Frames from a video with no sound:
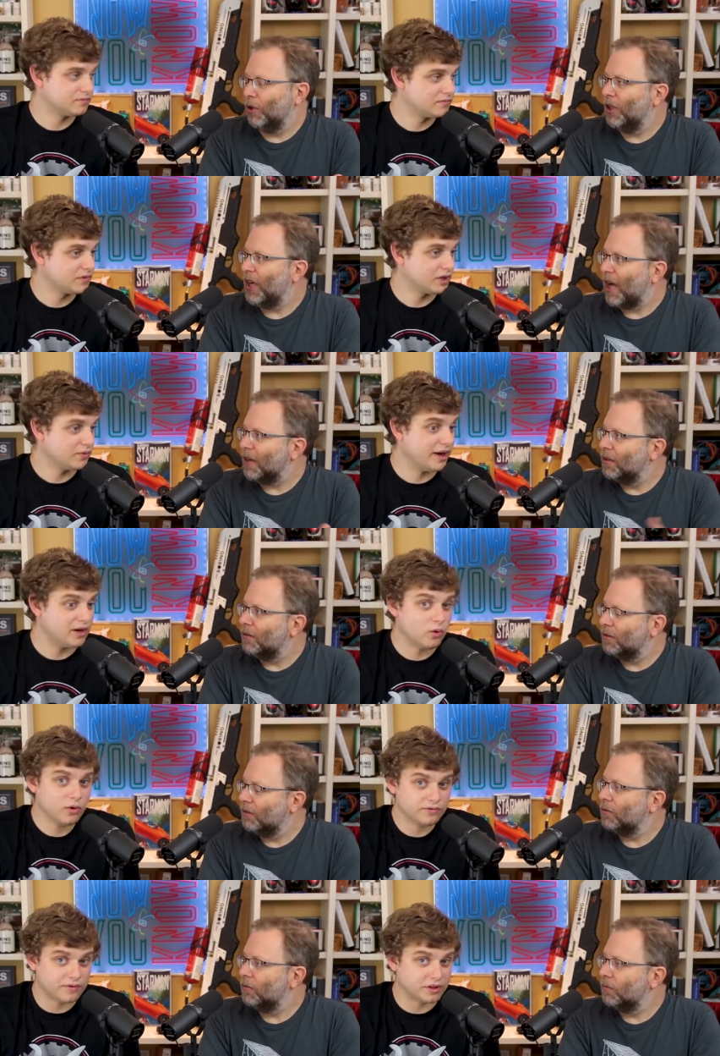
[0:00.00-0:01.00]
Speaker 1: good at. Right. Or
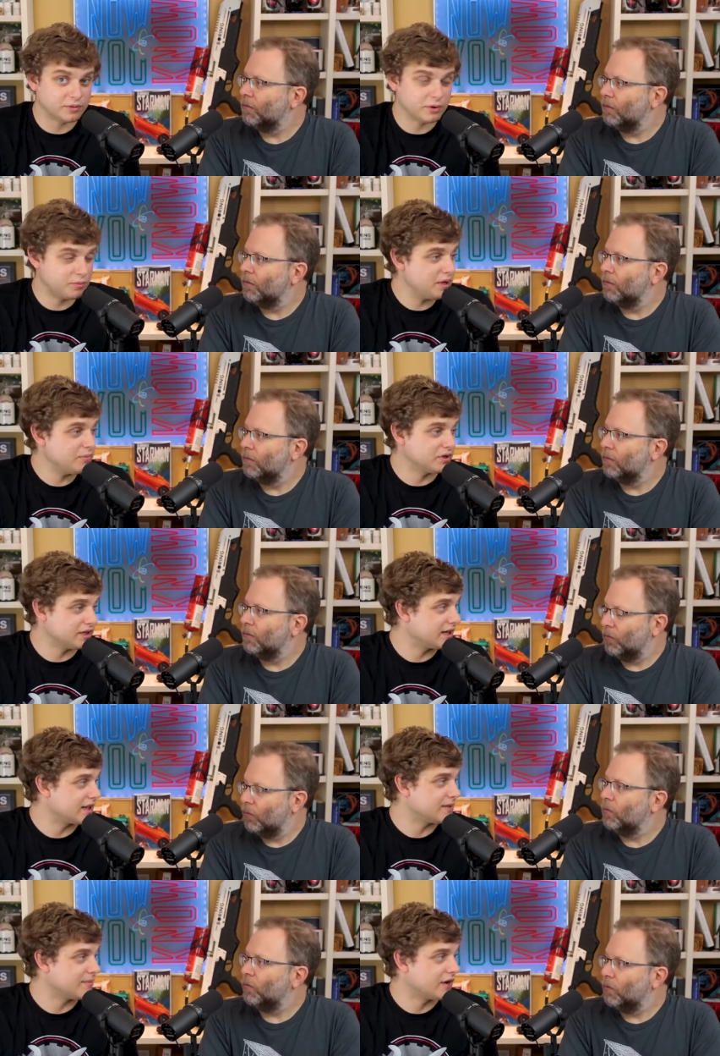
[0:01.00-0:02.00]
fill them with people and
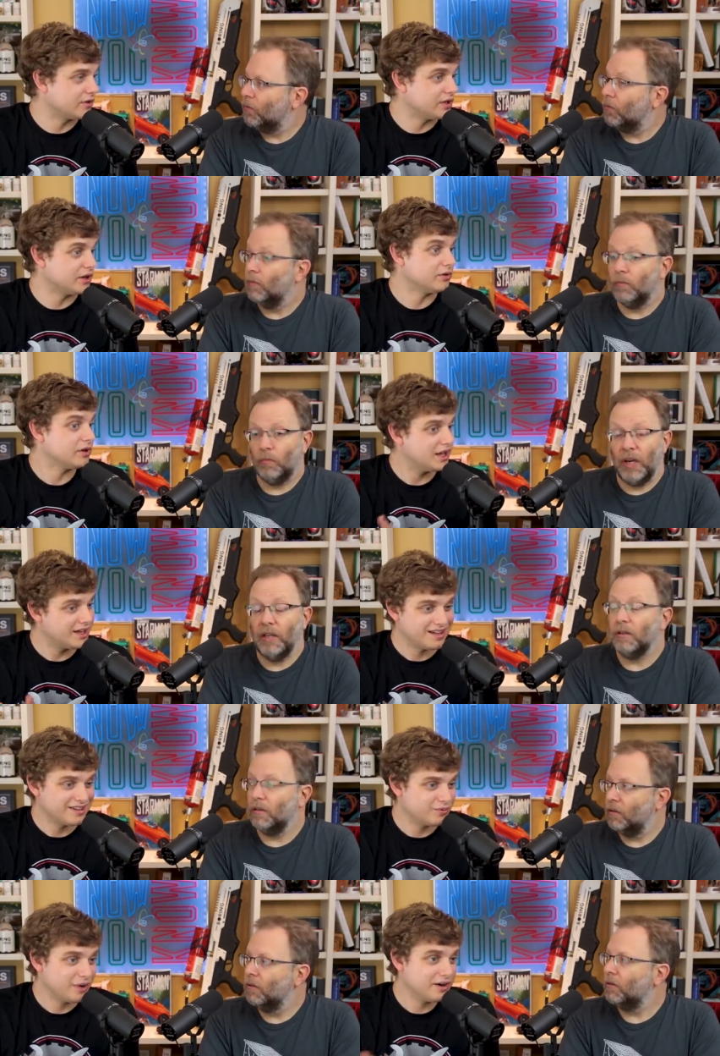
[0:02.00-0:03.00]
get them out, you know? Right.
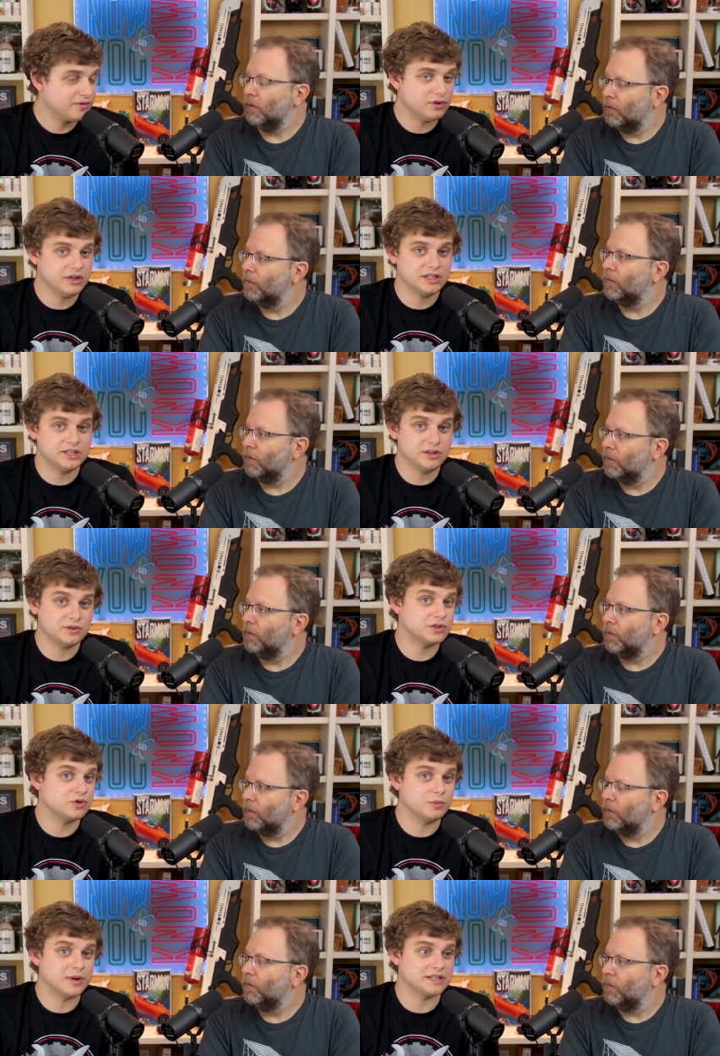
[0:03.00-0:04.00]
Whatever you need to do.
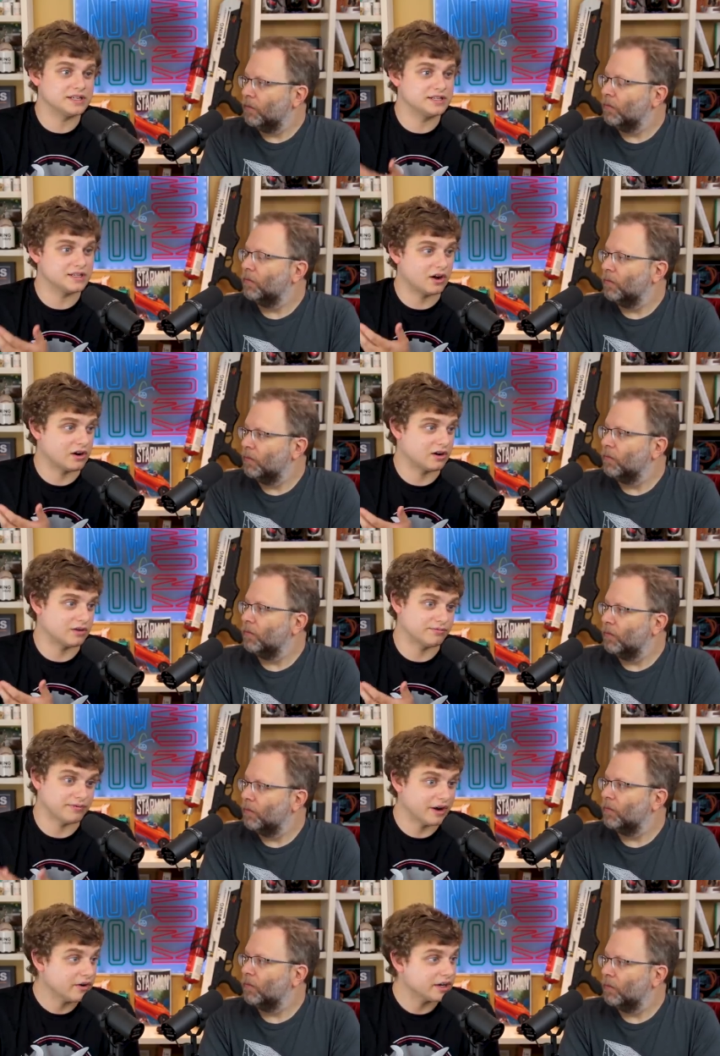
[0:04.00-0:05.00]
School buses are
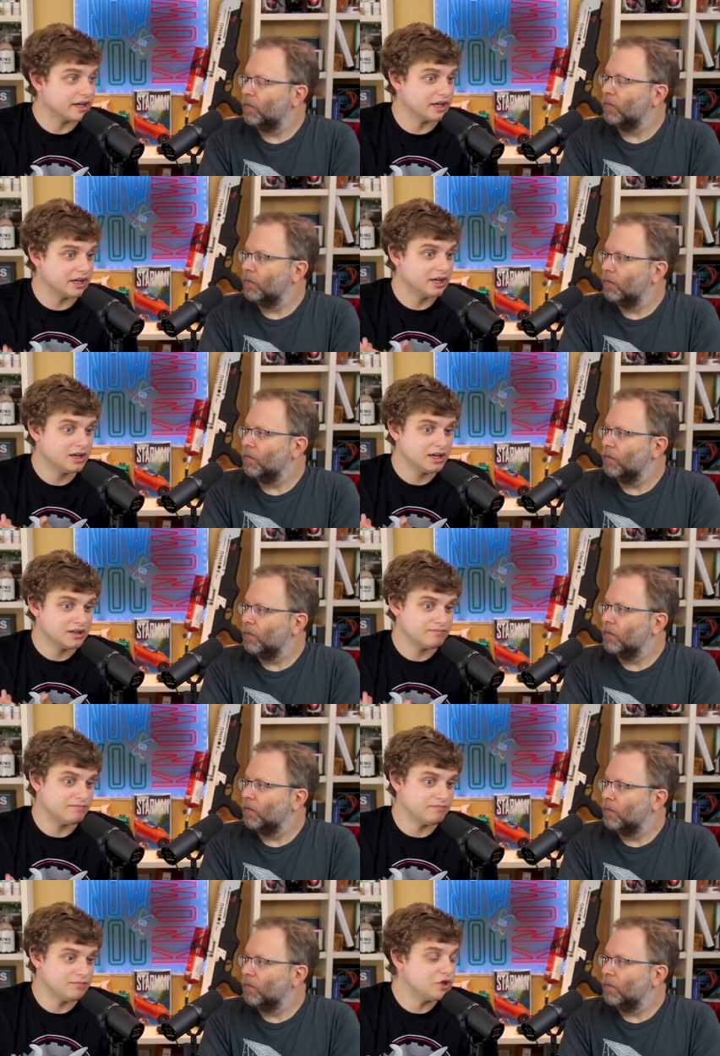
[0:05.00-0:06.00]
very
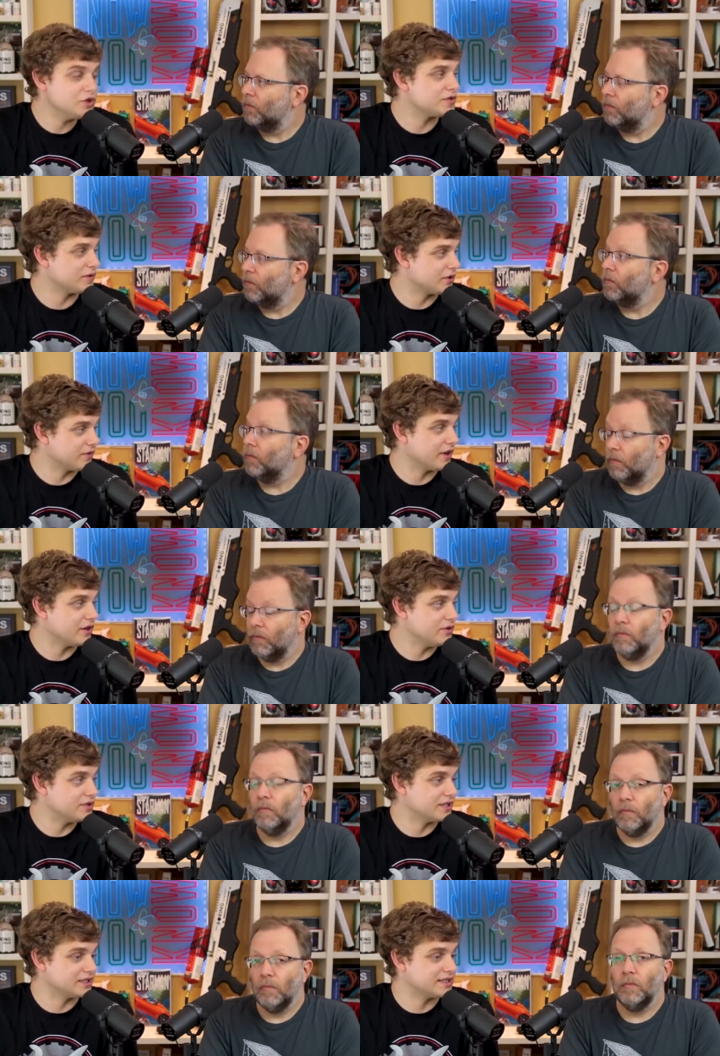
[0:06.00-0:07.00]
Speaker 2: useful. They're very
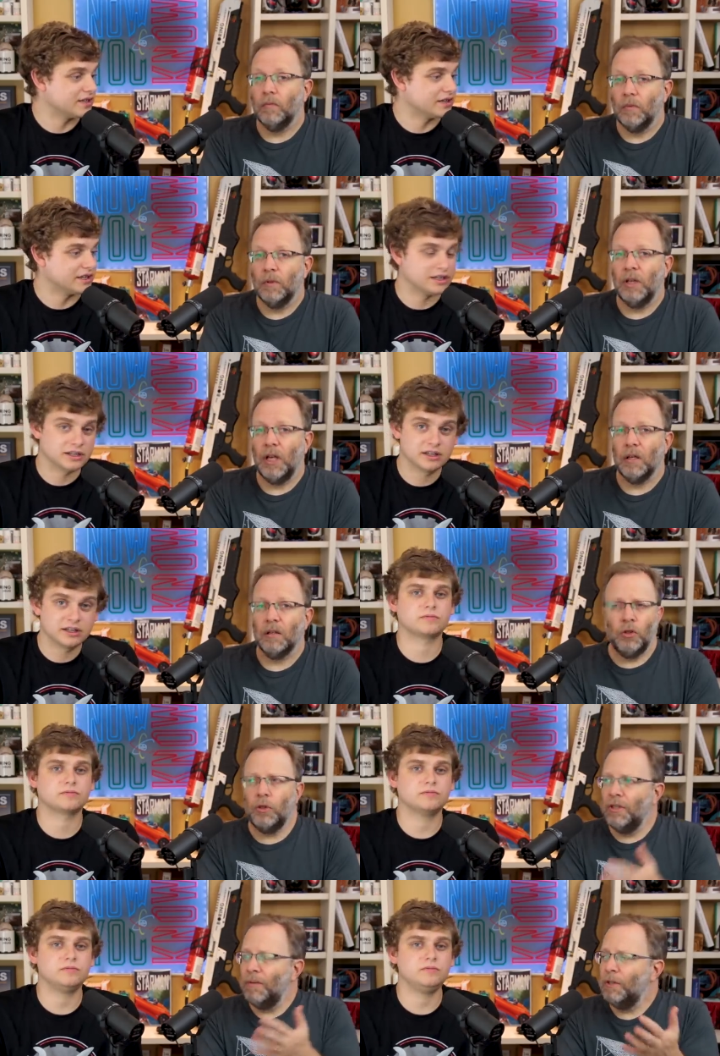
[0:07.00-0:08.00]
utilitarian. Yeah. So
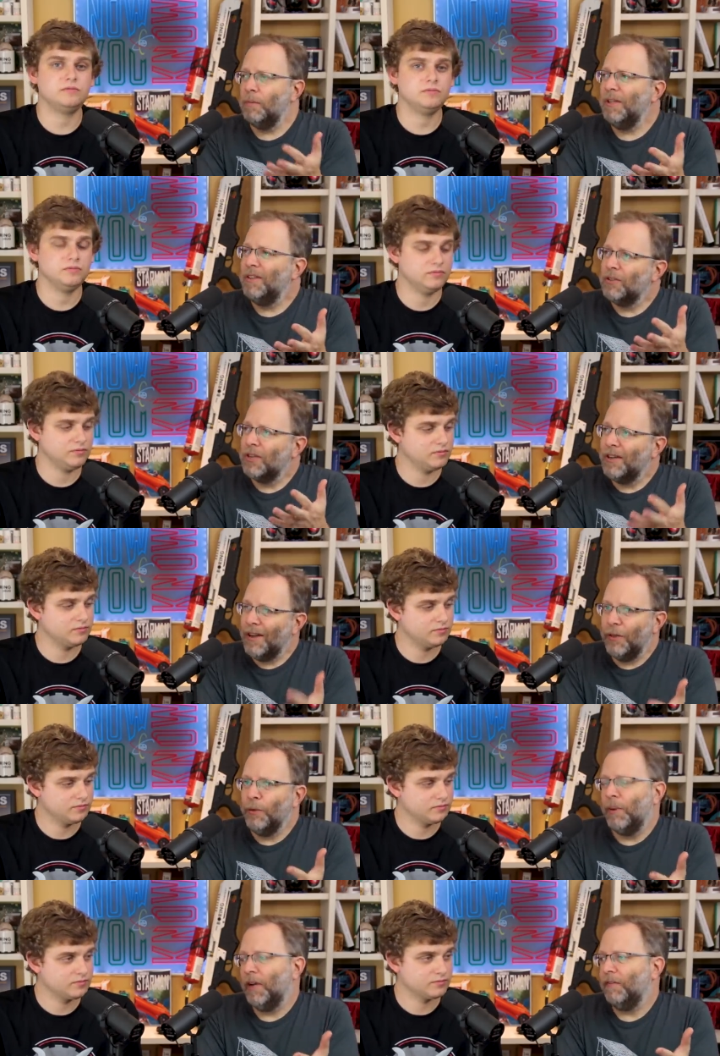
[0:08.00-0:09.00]
it seems to me there's another
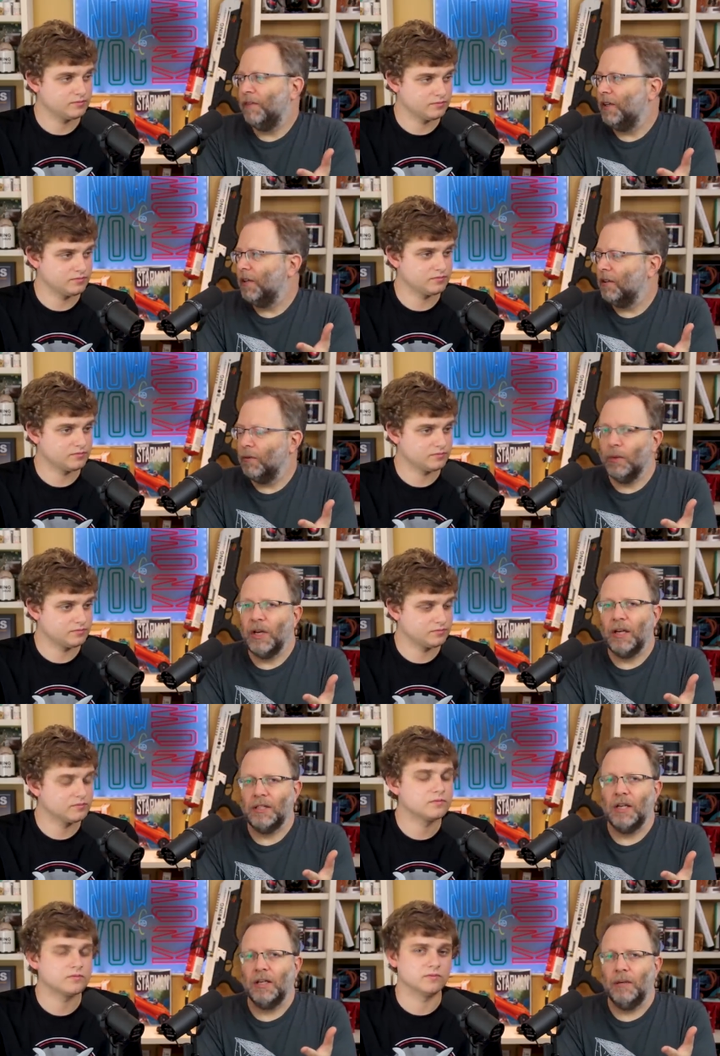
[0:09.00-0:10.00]
benefit here that we're not
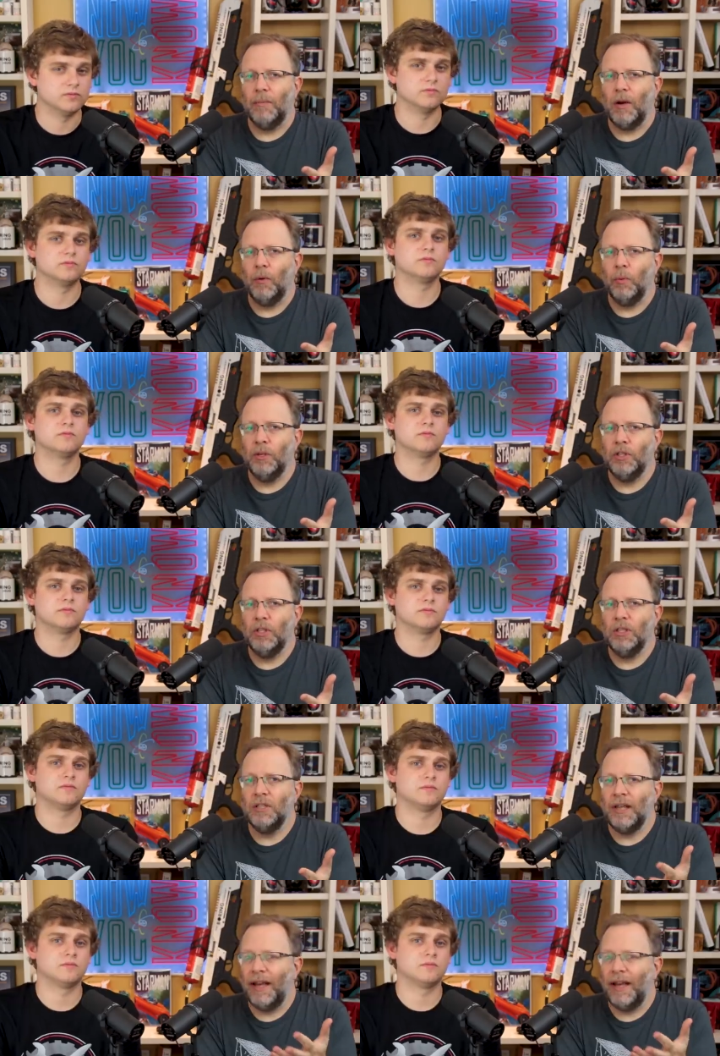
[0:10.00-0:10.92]
talking about, mm -hmm. which is